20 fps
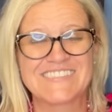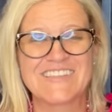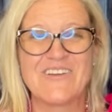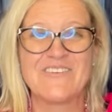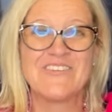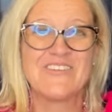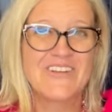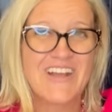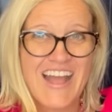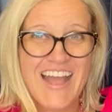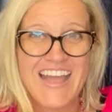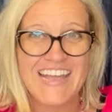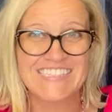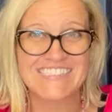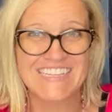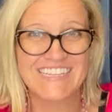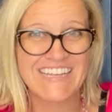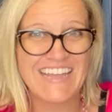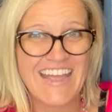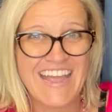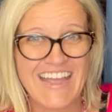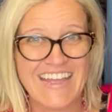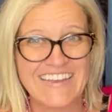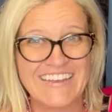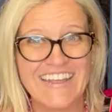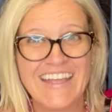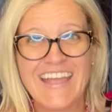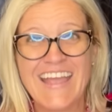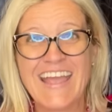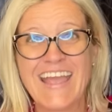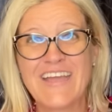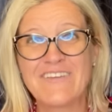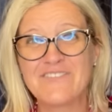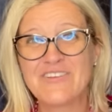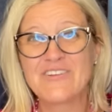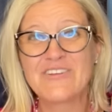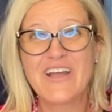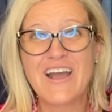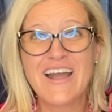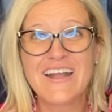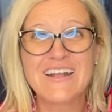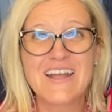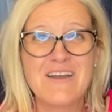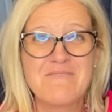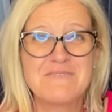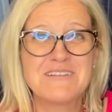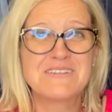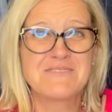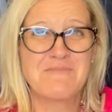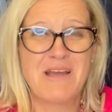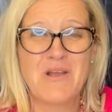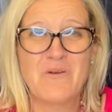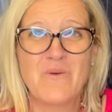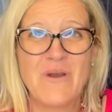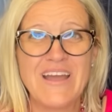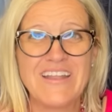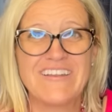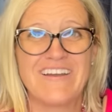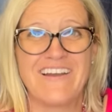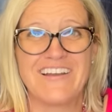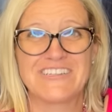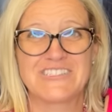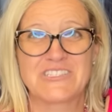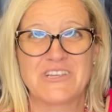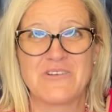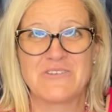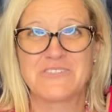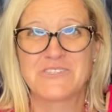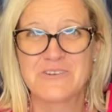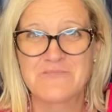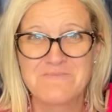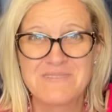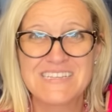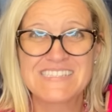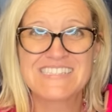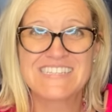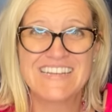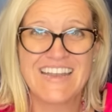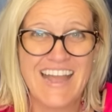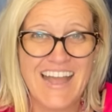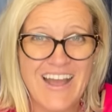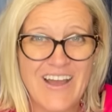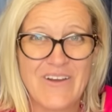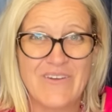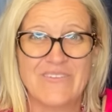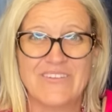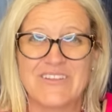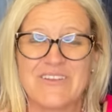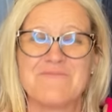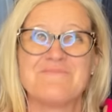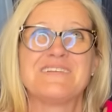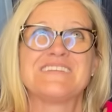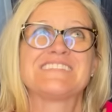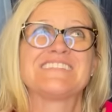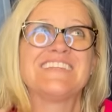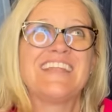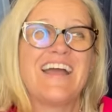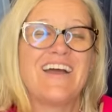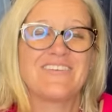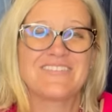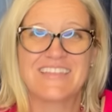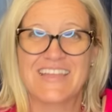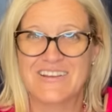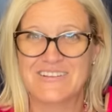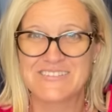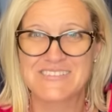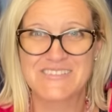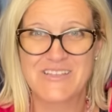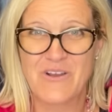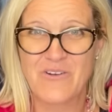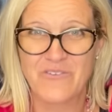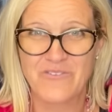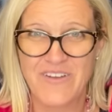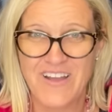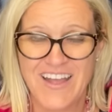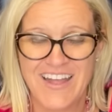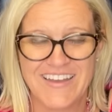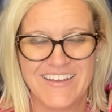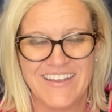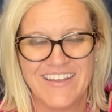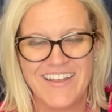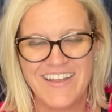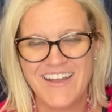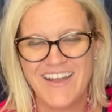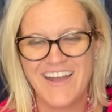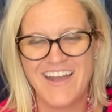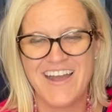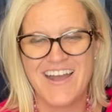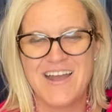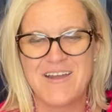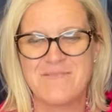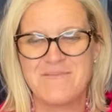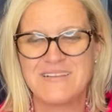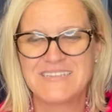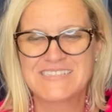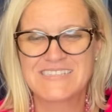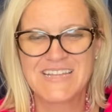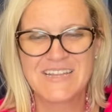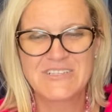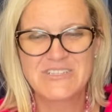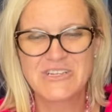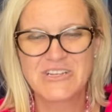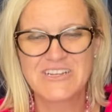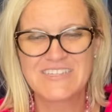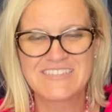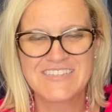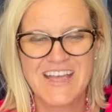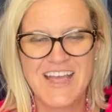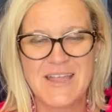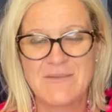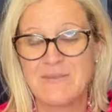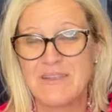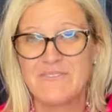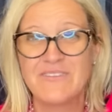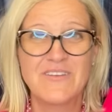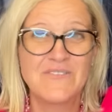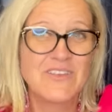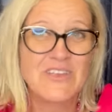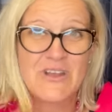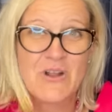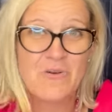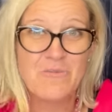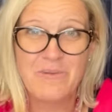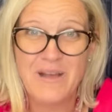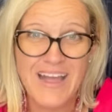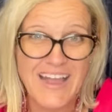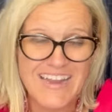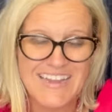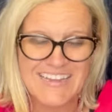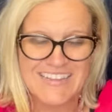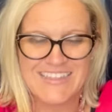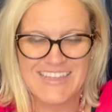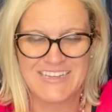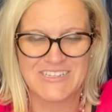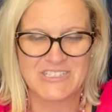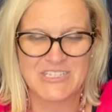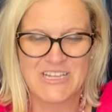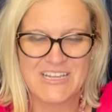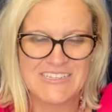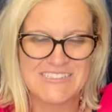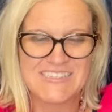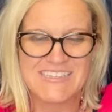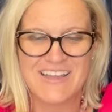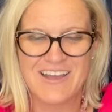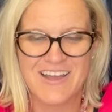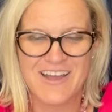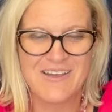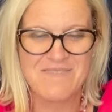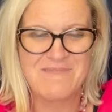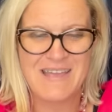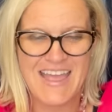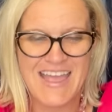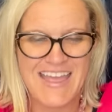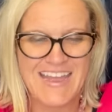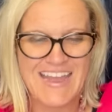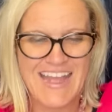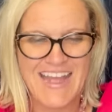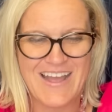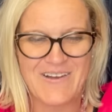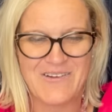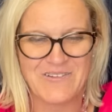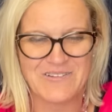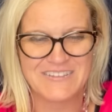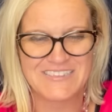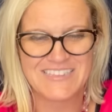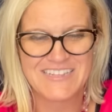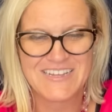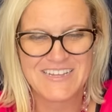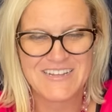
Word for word: So you guys, again, if you're not coming to my Whatnot shows, you're missing out. You're missing out. They are so fun. Um, it's such a good time. Even if you don't buy anything, just come hang out.